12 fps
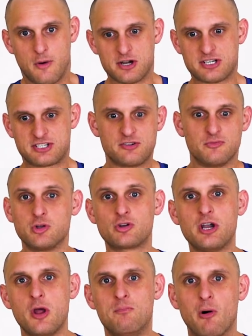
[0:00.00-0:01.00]
I just
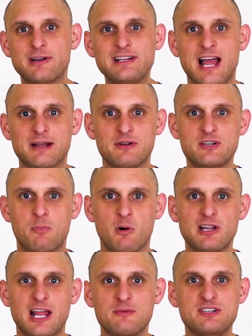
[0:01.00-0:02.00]
look at her body language.
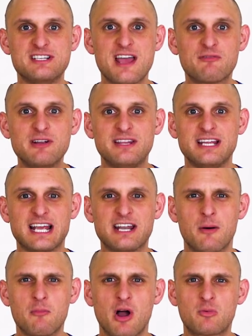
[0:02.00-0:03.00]
Body language is everything.
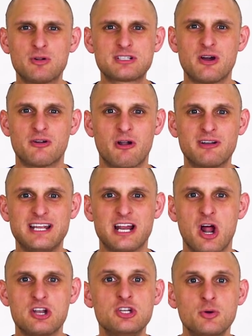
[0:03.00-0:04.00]
And I'm like, what's going on here?
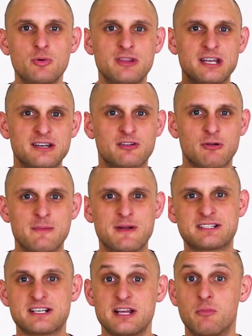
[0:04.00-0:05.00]
And I knew within three
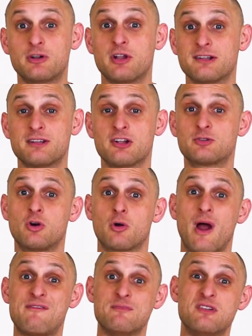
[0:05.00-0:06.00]
minutes. I said, what did I, I took her
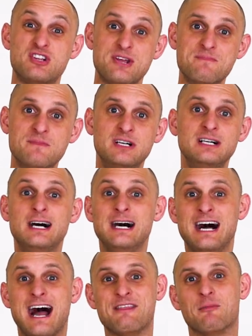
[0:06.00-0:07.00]
away from the gym.
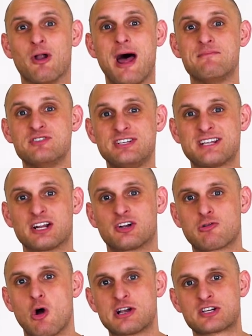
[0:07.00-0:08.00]
And then what happened? She
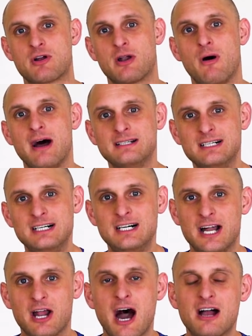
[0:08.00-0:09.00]
started crying straight away.
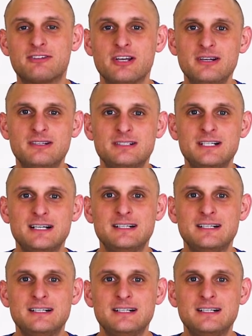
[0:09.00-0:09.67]
And I hugged her.